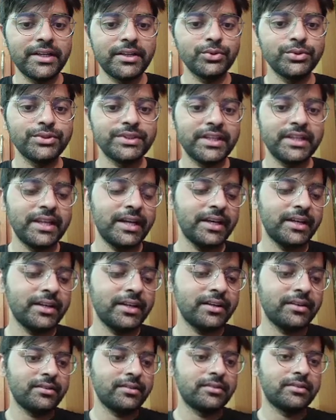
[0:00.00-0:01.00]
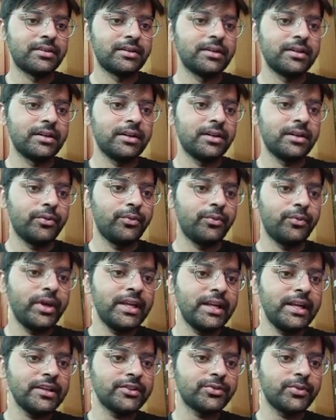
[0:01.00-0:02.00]
to say that when
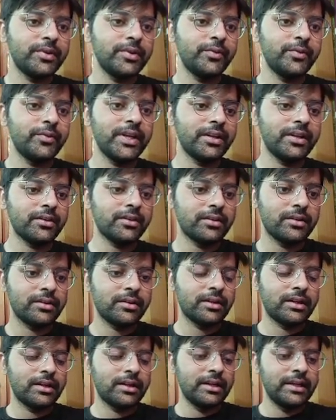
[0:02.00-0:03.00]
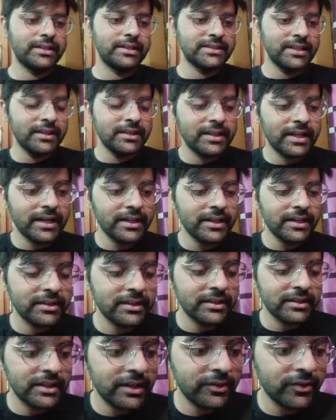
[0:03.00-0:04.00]
Alex will win, let's say that
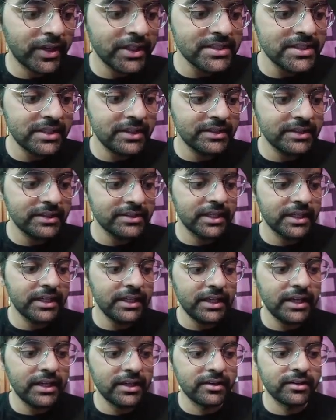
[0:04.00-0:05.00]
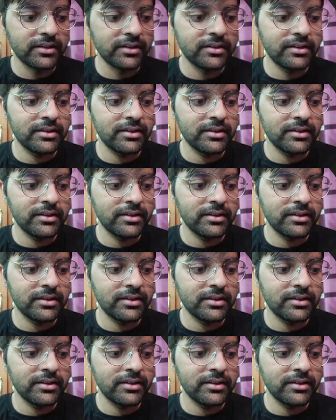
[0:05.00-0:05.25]
there was initially n,